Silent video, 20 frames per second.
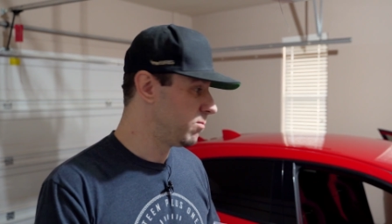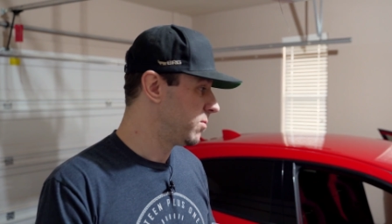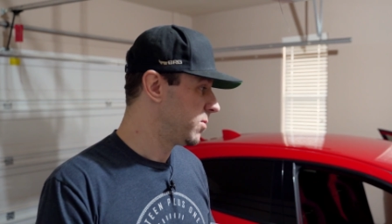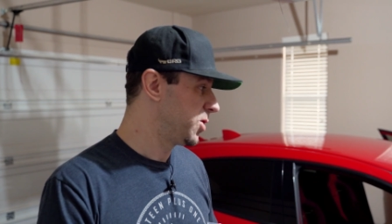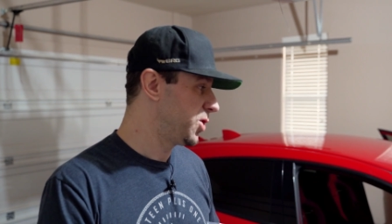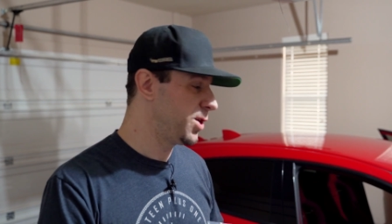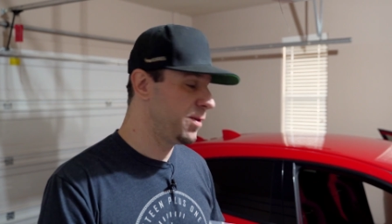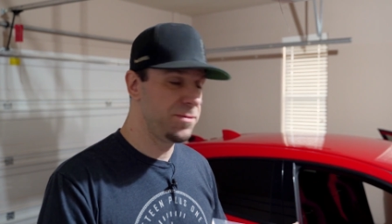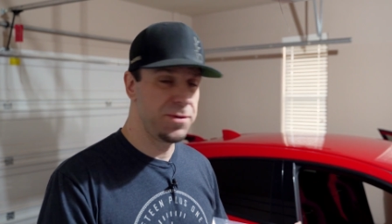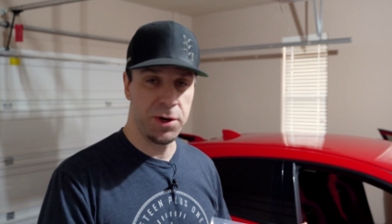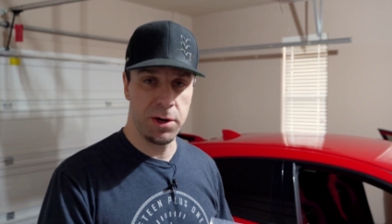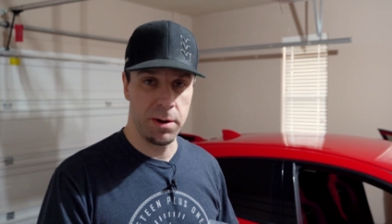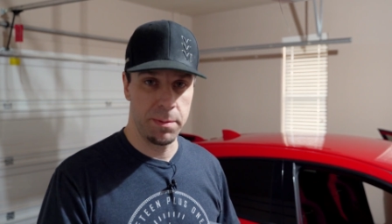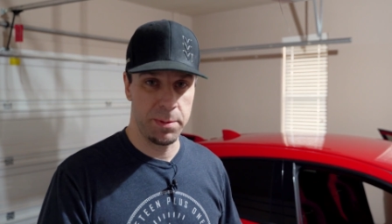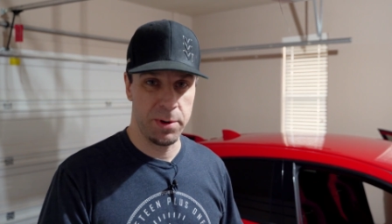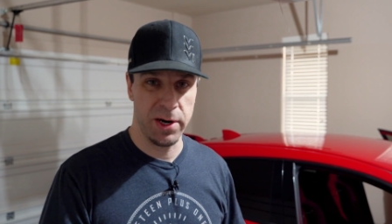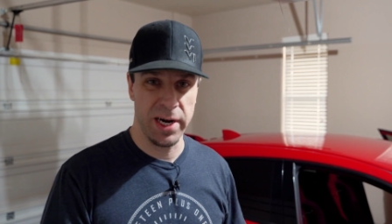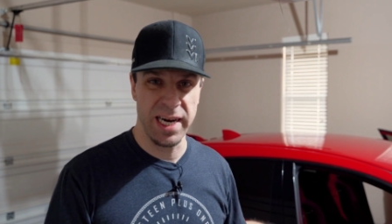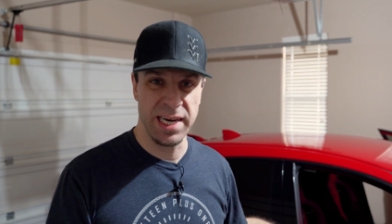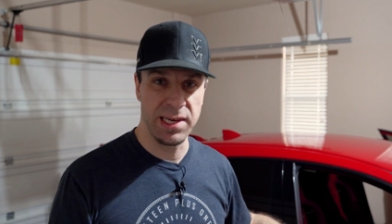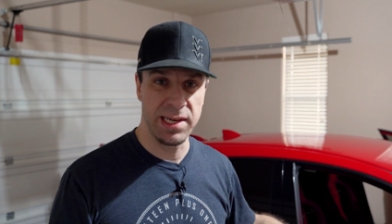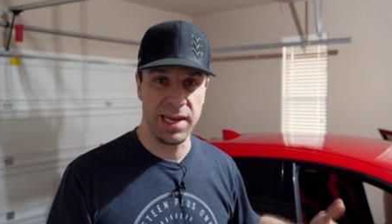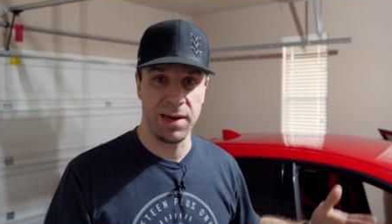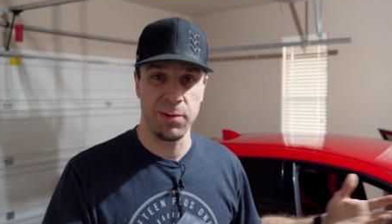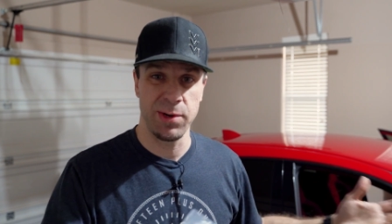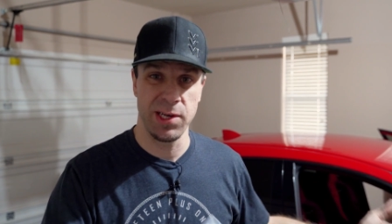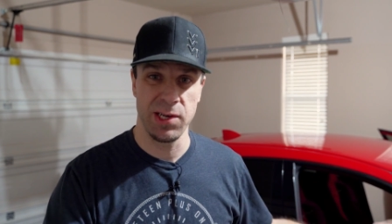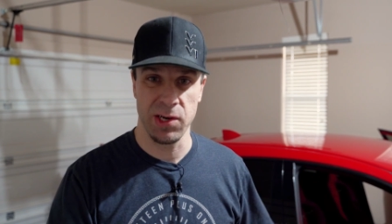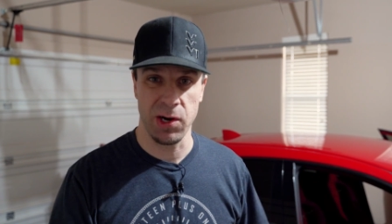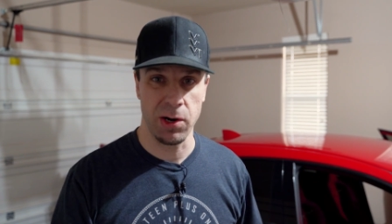shifter upgrades that
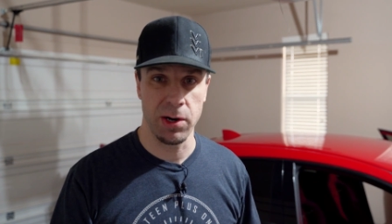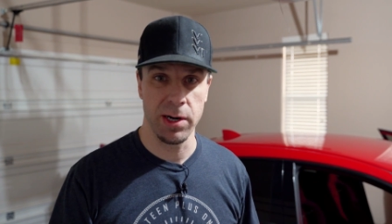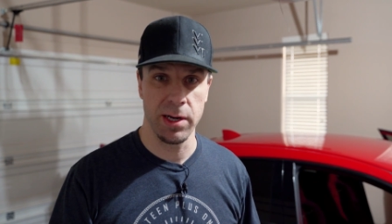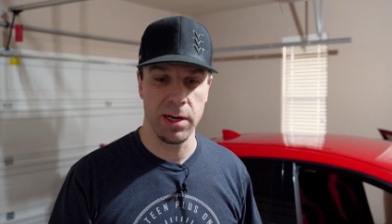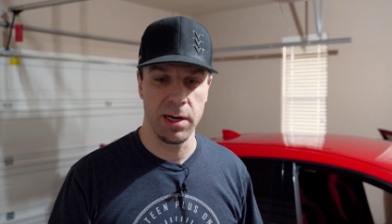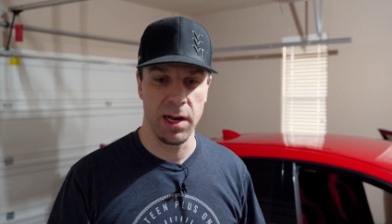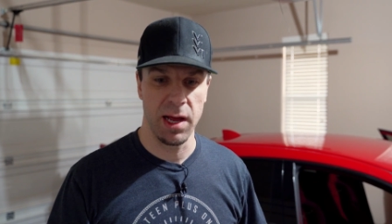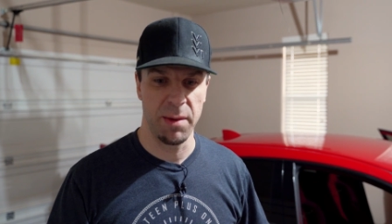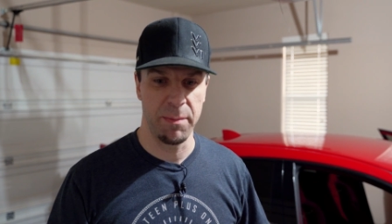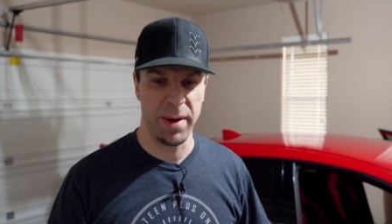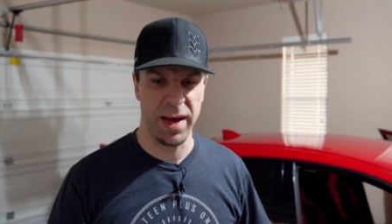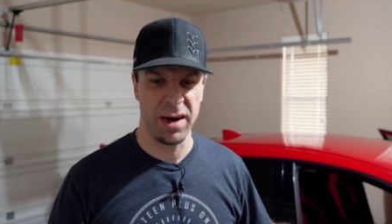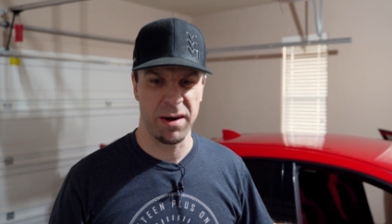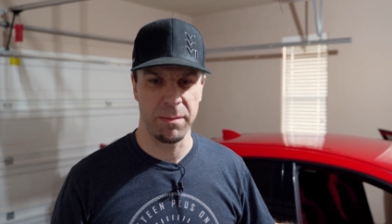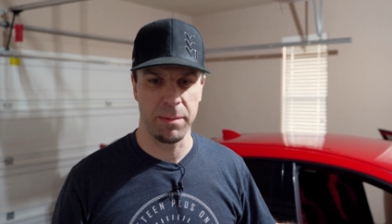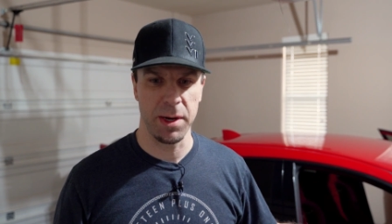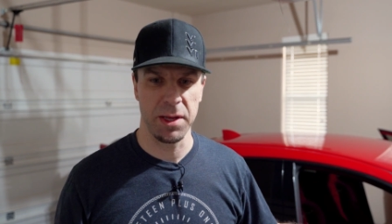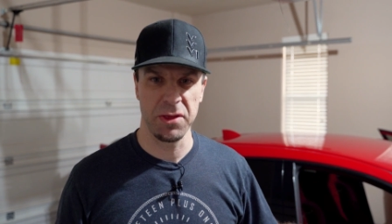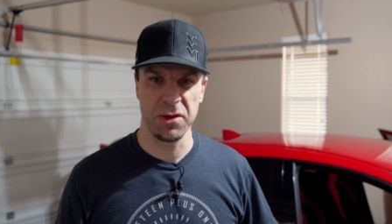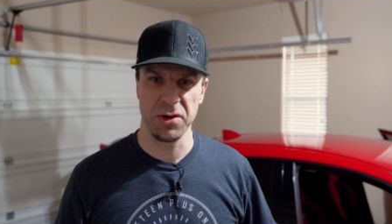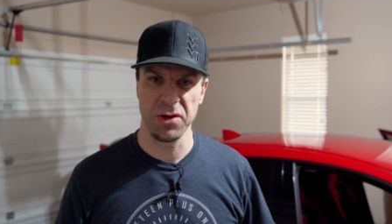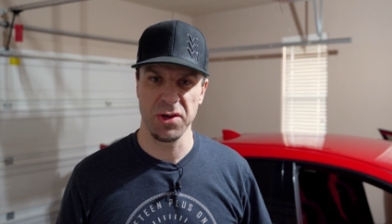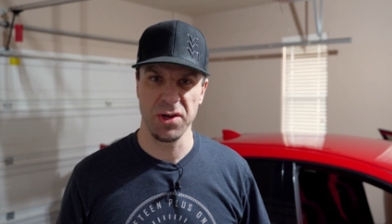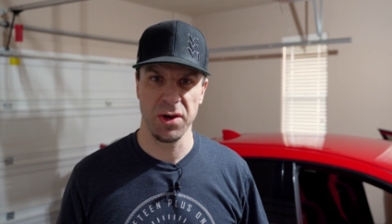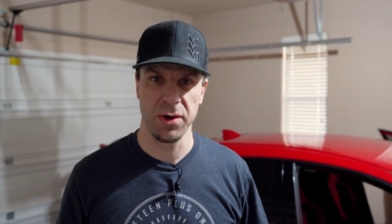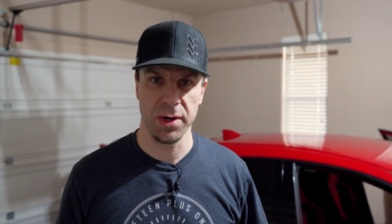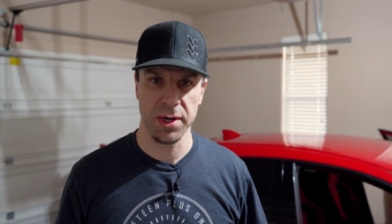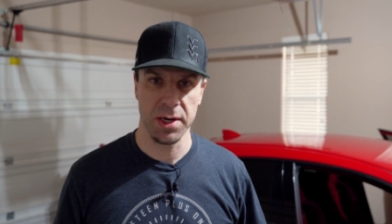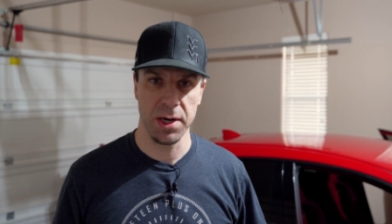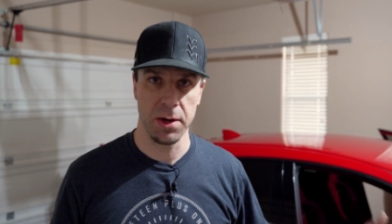we started about a month or
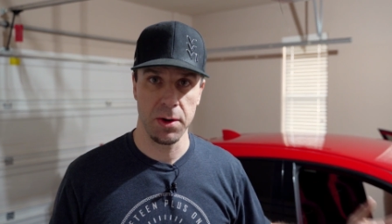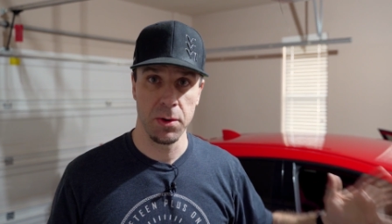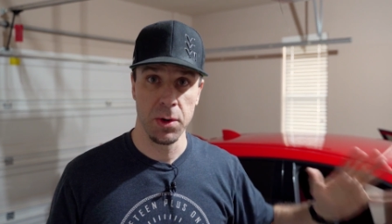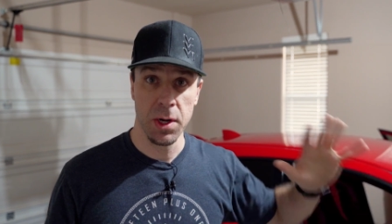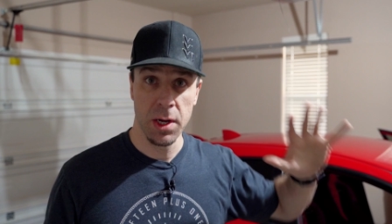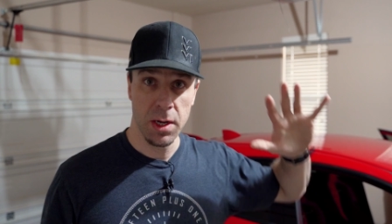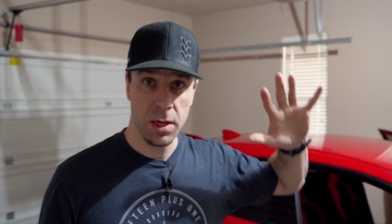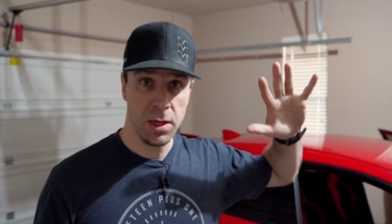so ago.